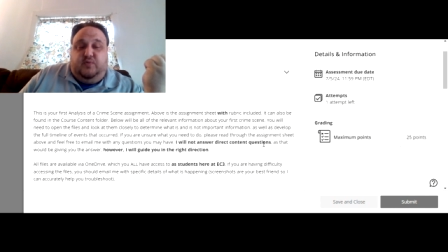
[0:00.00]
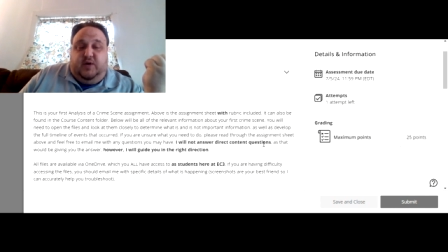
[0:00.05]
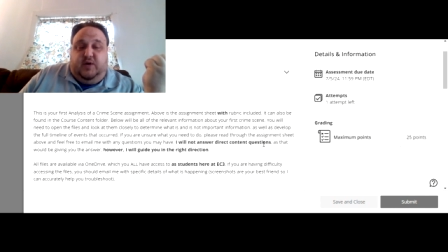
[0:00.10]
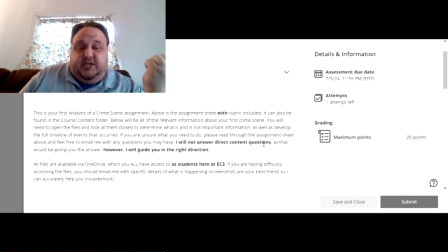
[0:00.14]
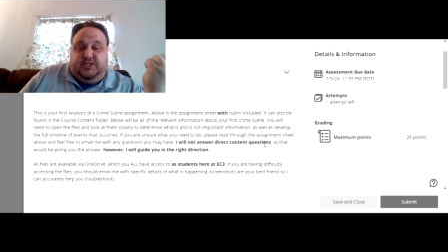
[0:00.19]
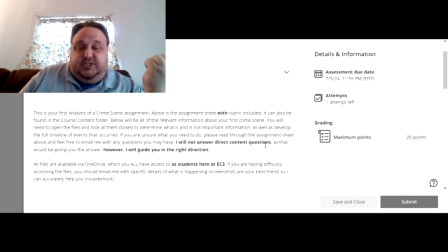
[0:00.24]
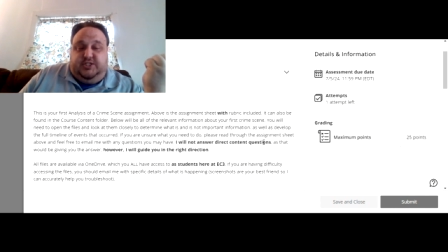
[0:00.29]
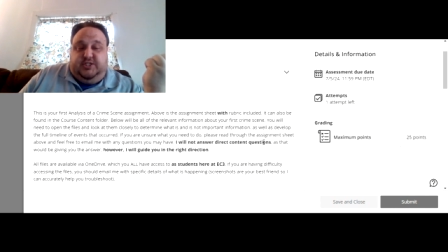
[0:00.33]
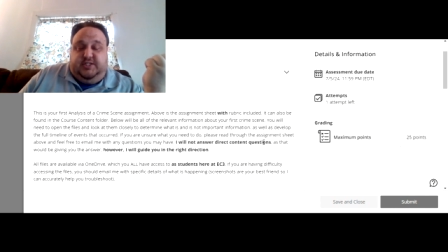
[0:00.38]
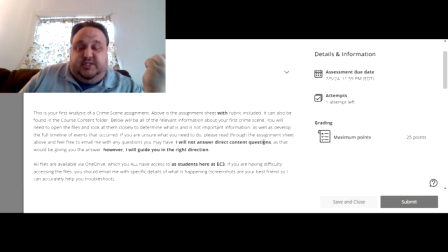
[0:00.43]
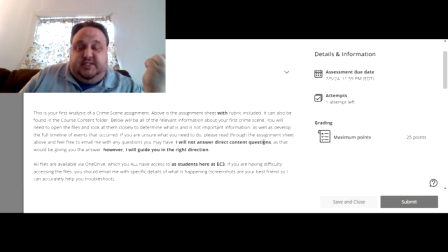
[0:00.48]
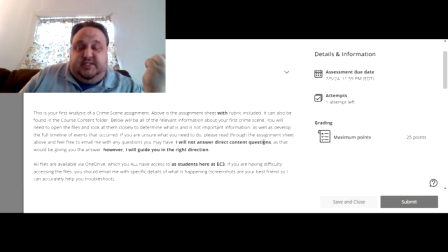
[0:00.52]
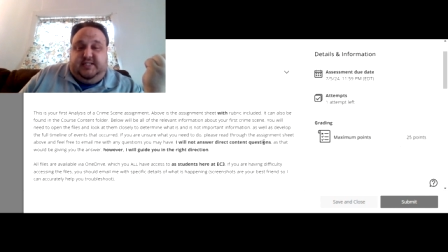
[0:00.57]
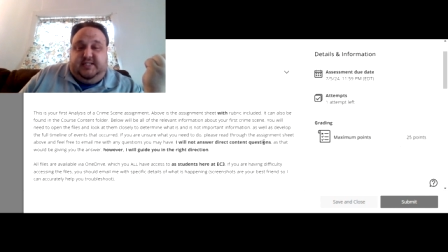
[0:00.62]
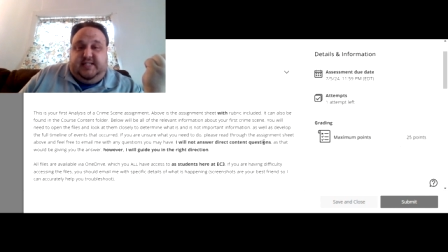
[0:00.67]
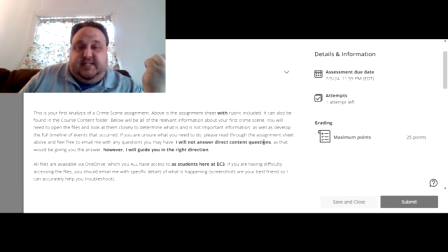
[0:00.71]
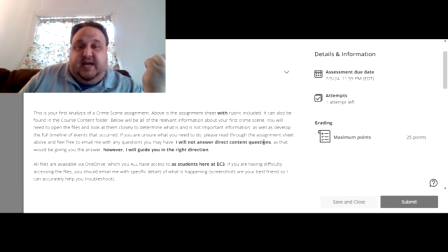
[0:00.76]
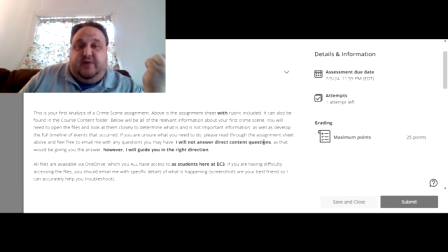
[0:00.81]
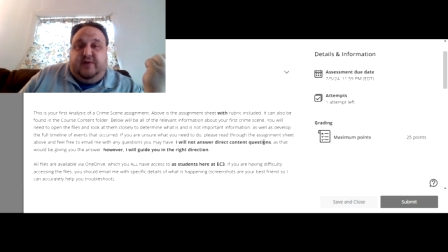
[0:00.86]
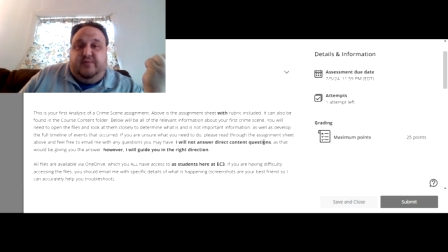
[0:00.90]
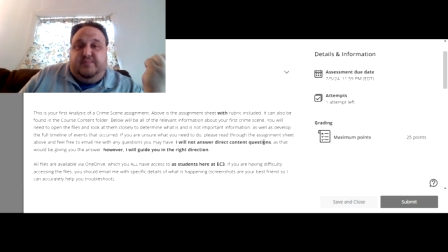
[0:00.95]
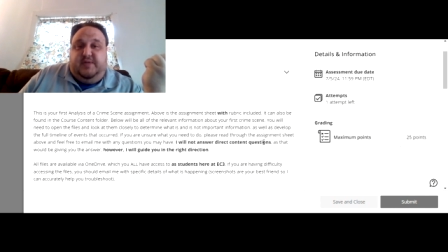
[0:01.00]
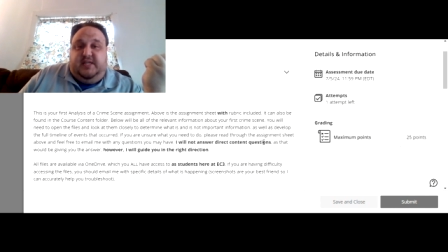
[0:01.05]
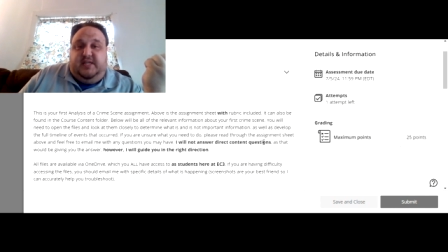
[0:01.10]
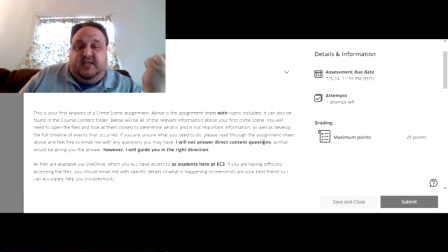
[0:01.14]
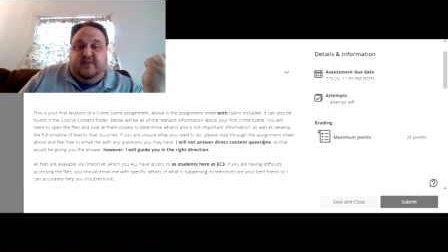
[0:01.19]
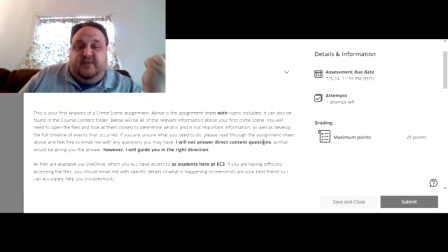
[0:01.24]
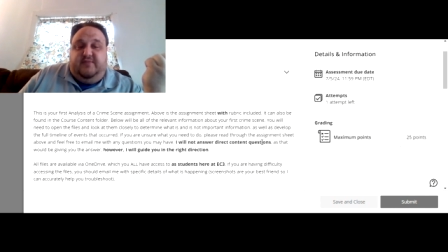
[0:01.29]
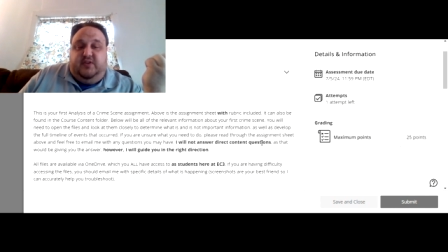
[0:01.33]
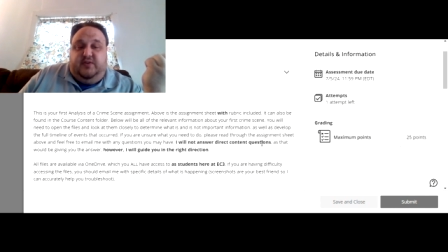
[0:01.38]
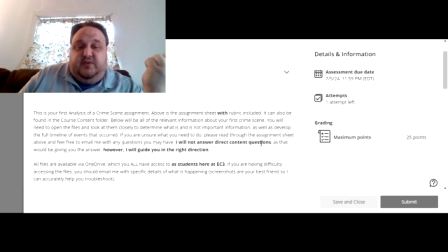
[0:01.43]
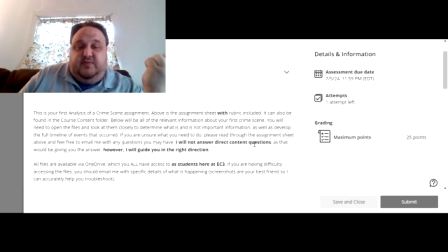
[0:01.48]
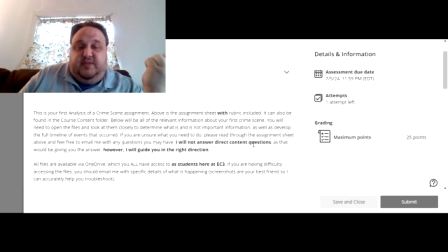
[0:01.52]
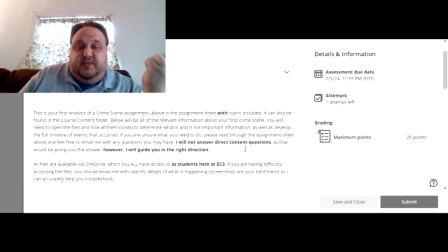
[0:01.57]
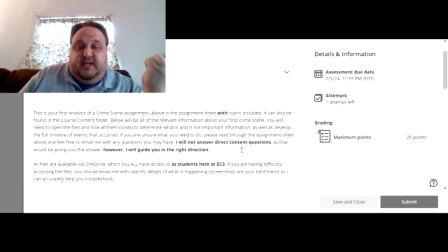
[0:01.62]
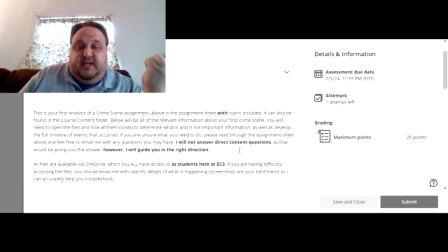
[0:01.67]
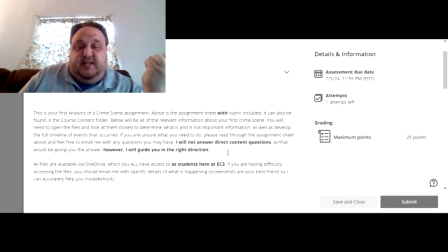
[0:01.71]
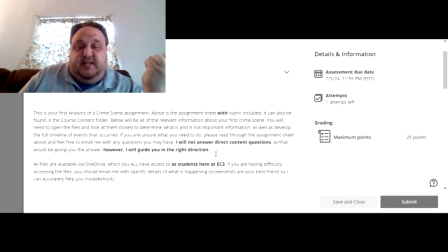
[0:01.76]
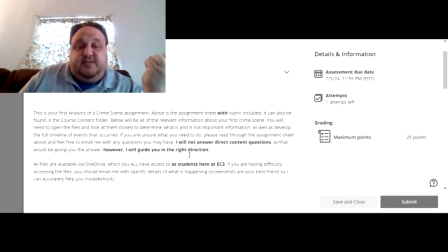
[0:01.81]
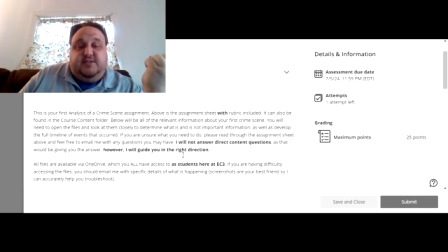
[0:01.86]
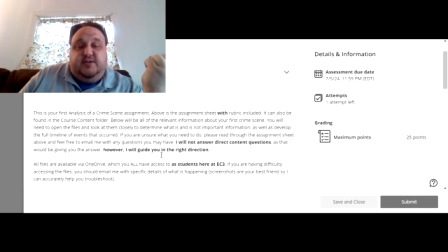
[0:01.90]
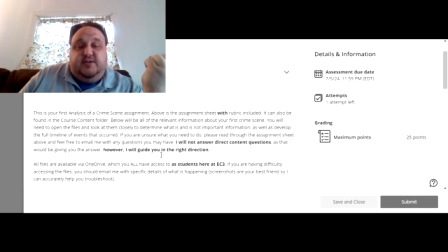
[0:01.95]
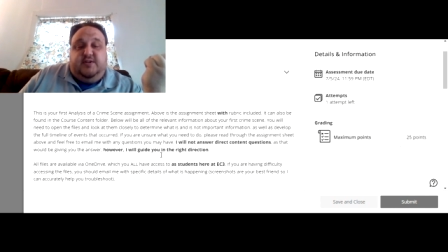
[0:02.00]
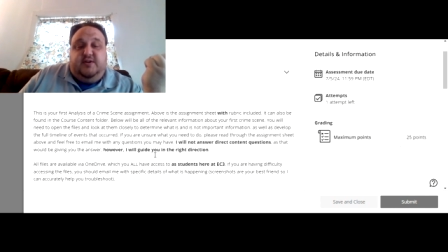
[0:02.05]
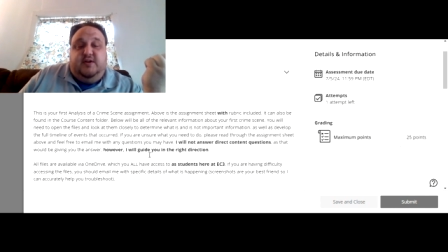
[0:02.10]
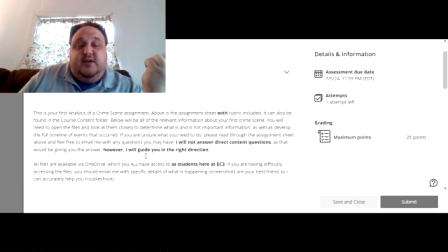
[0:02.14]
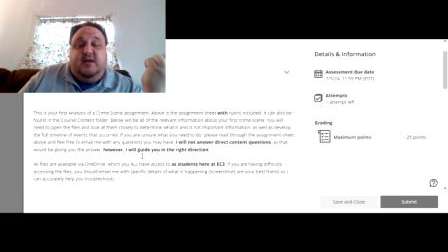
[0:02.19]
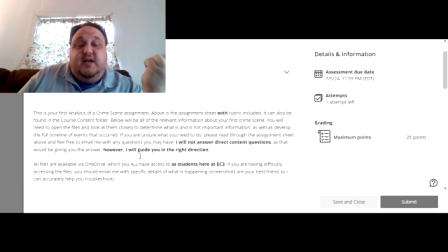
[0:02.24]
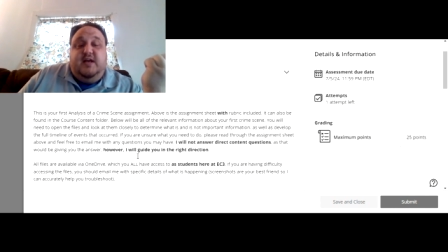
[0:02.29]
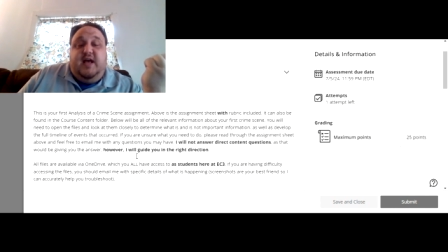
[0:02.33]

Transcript: questions, as that would be giving you the answer.